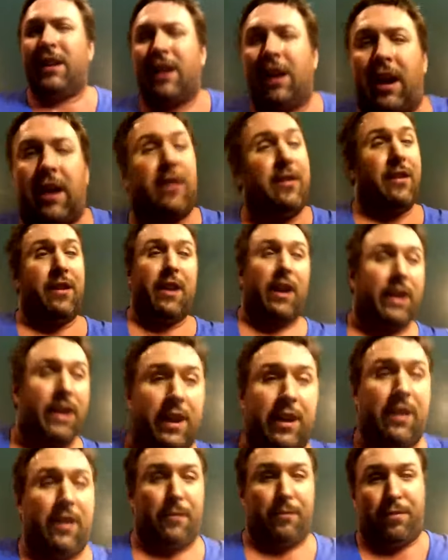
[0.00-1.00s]
I could not
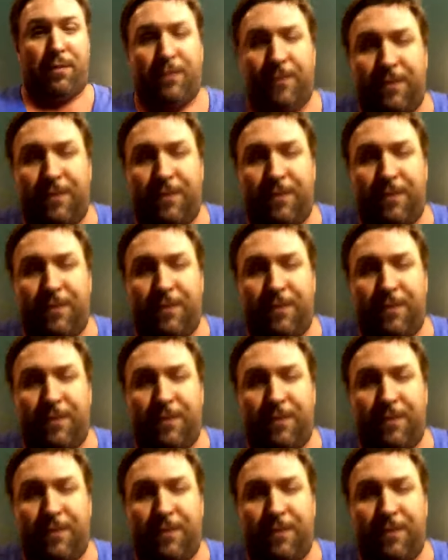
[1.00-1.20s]
get up.